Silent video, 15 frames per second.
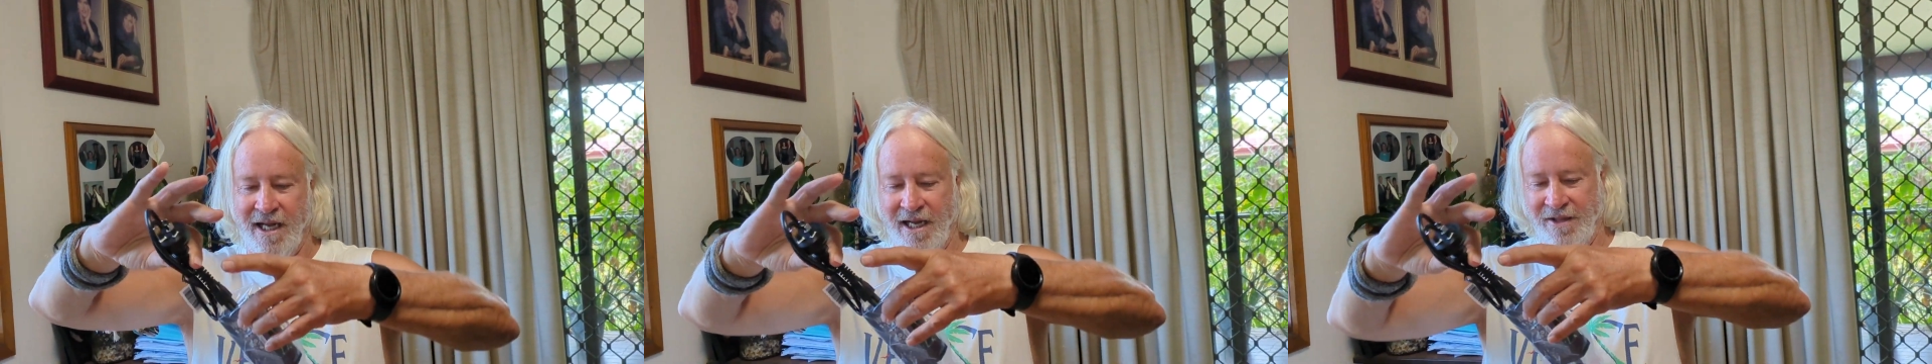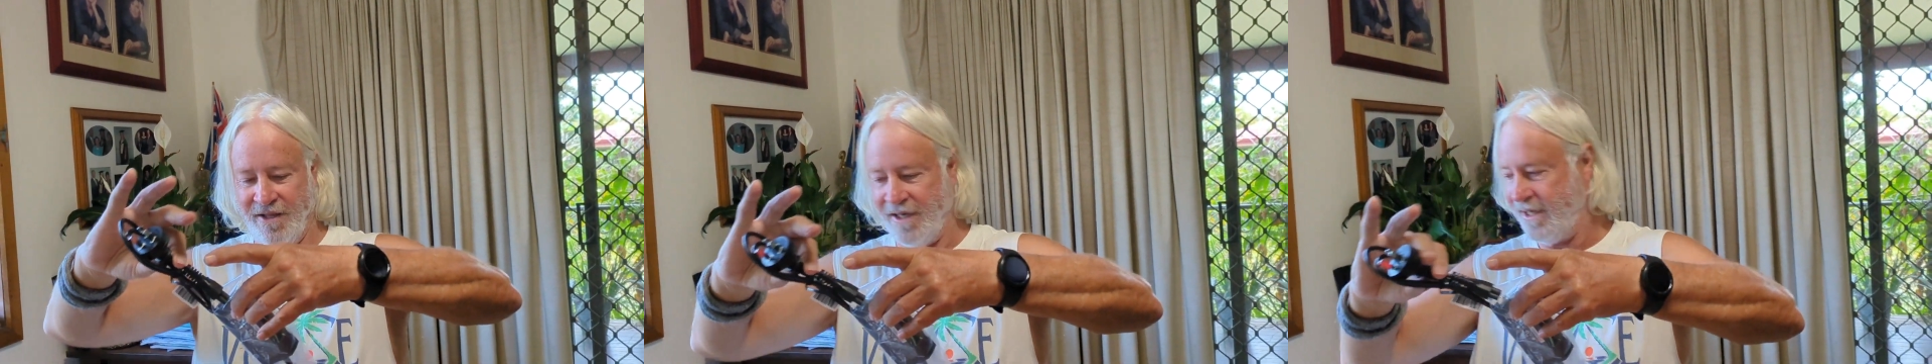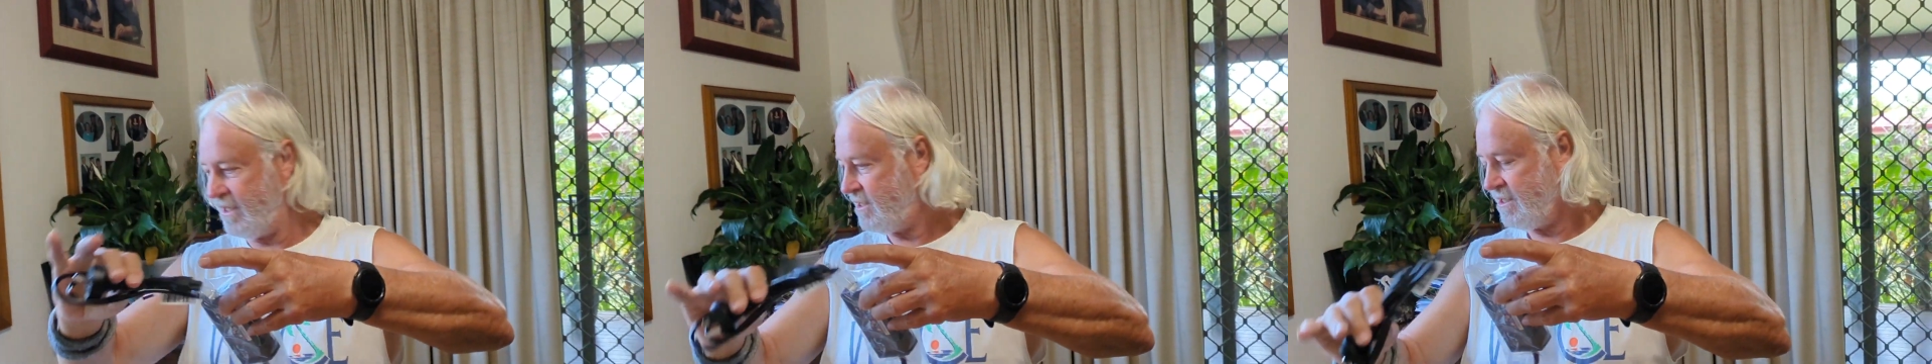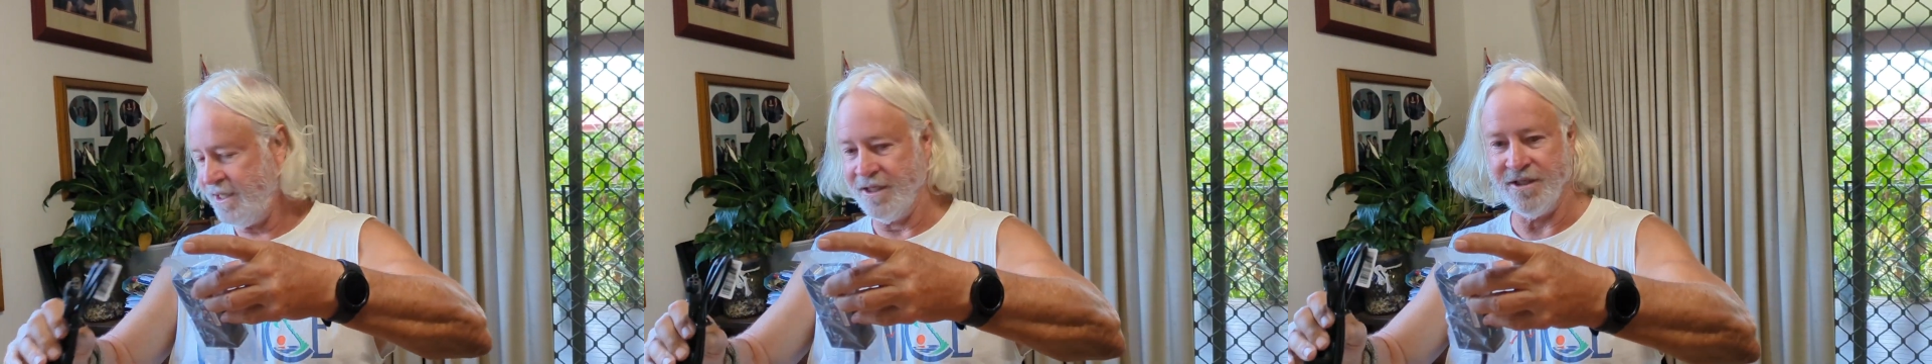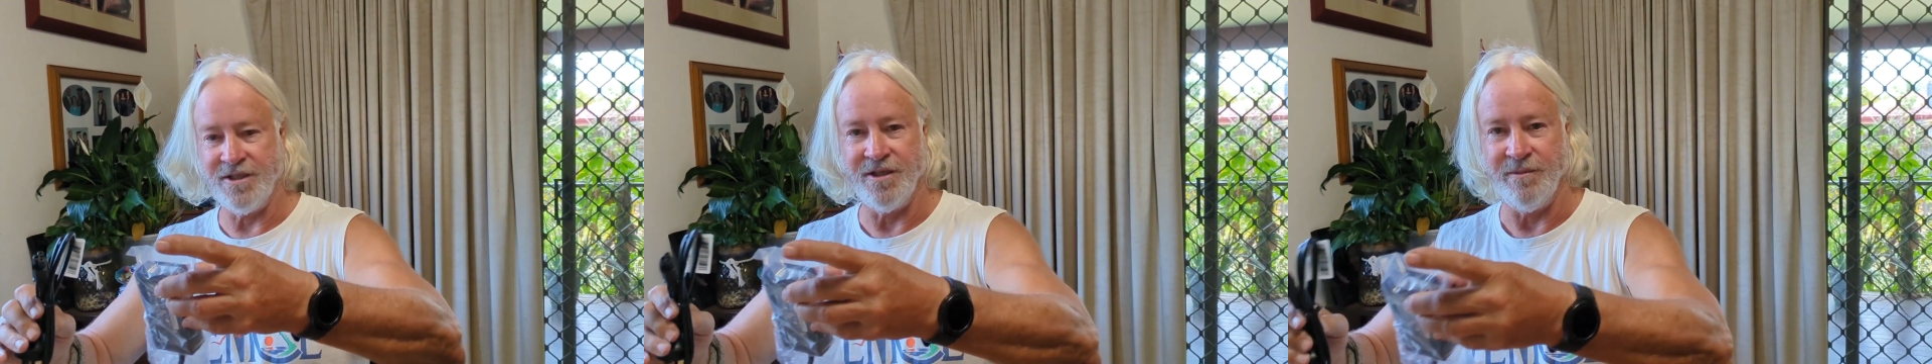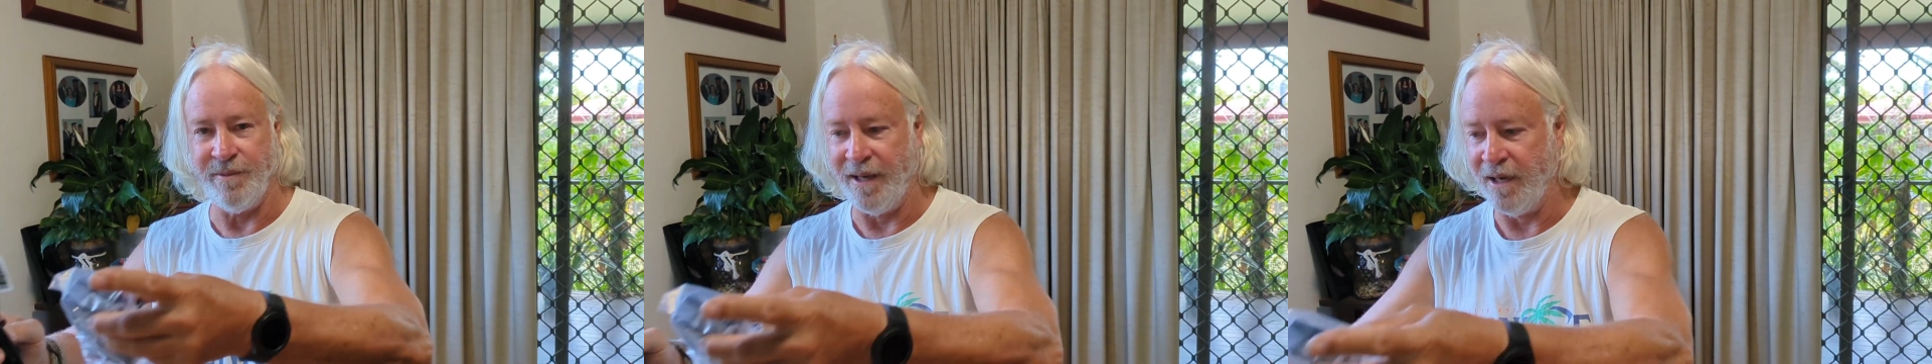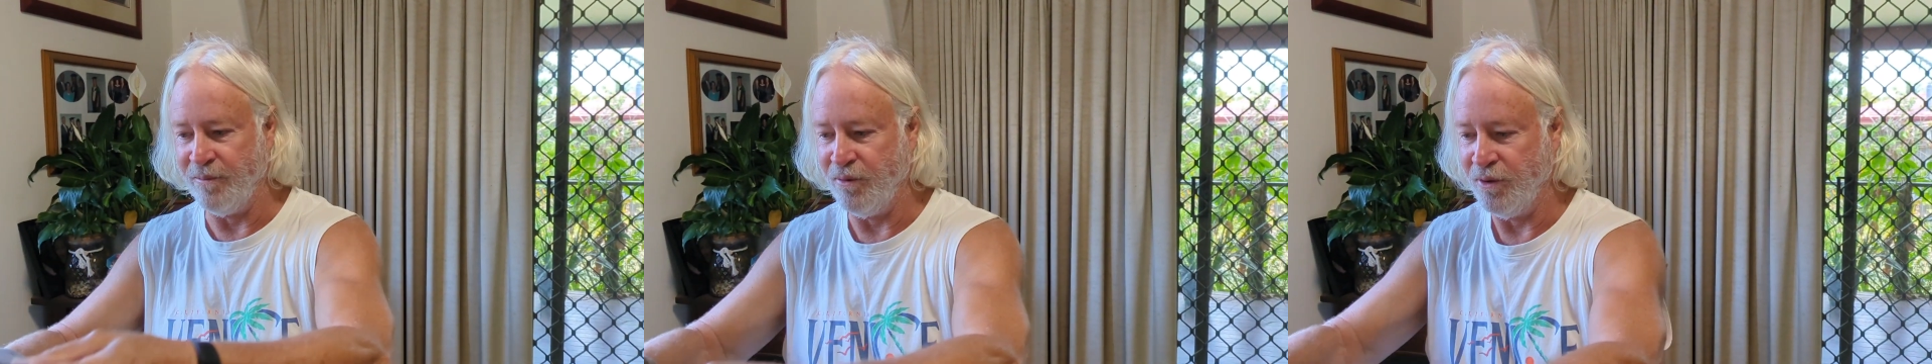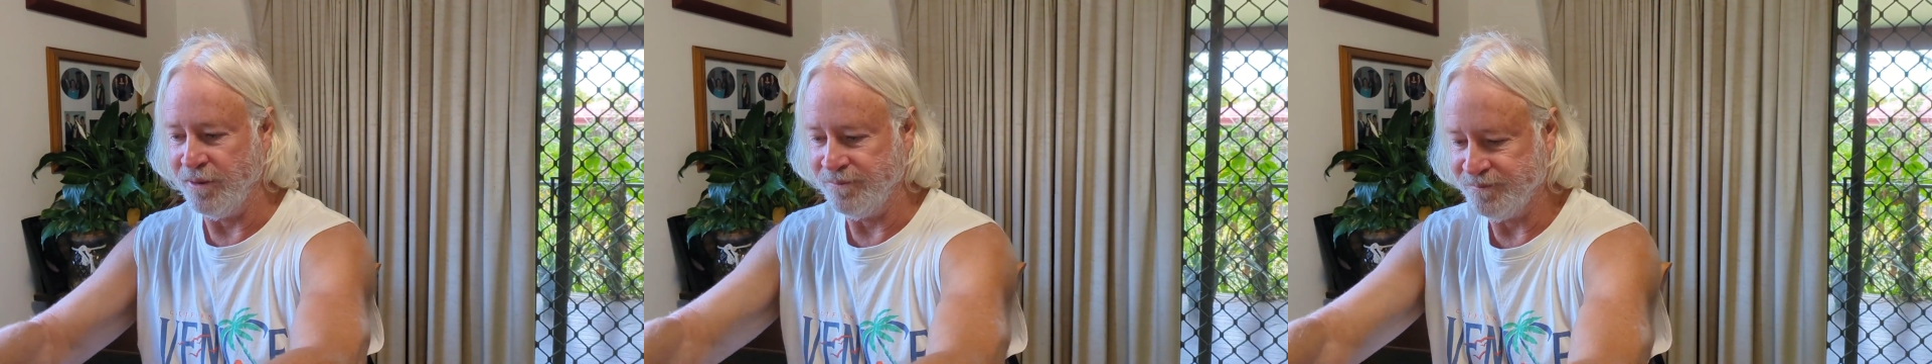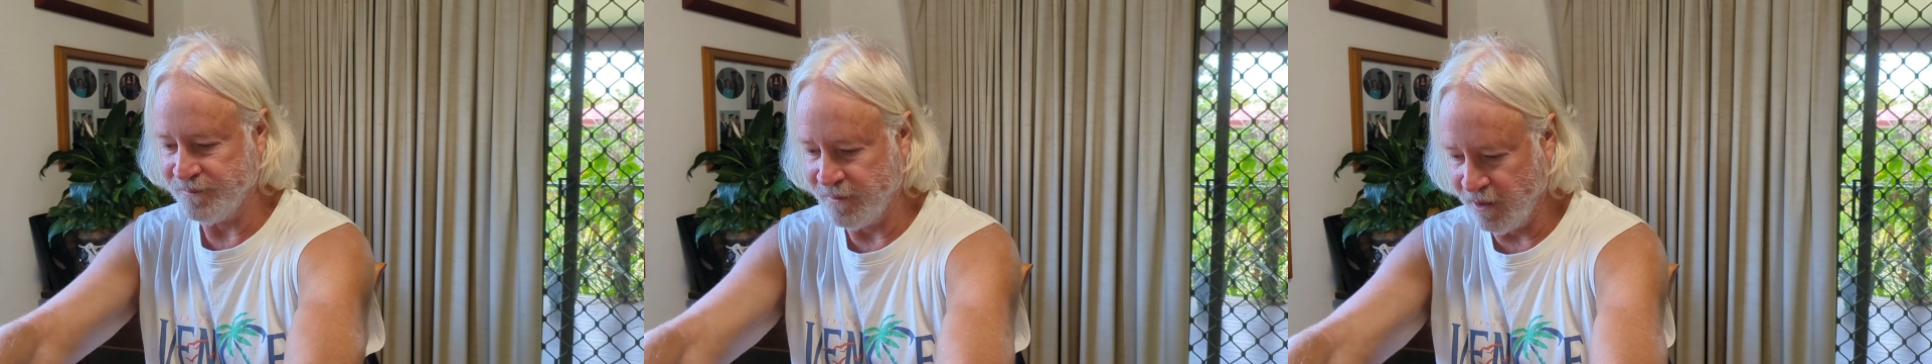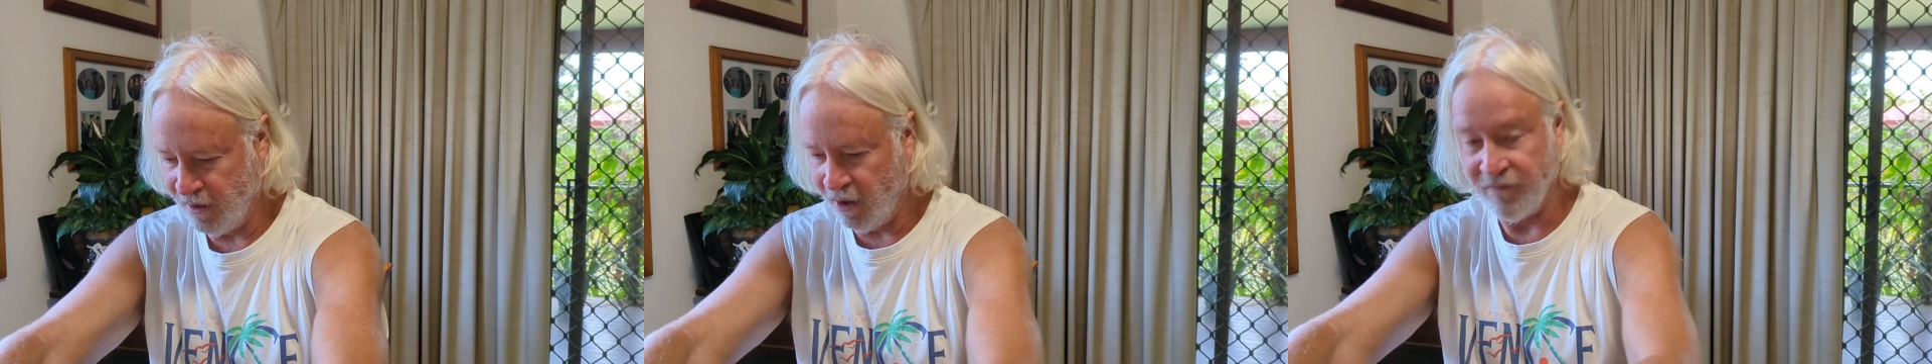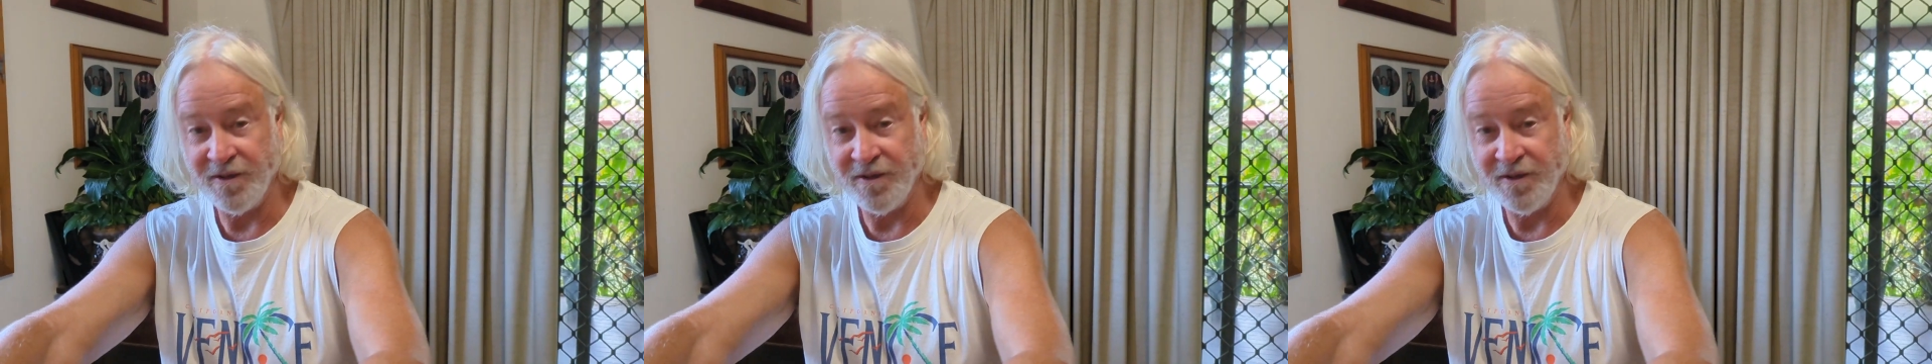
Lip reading: and then extends to the power point.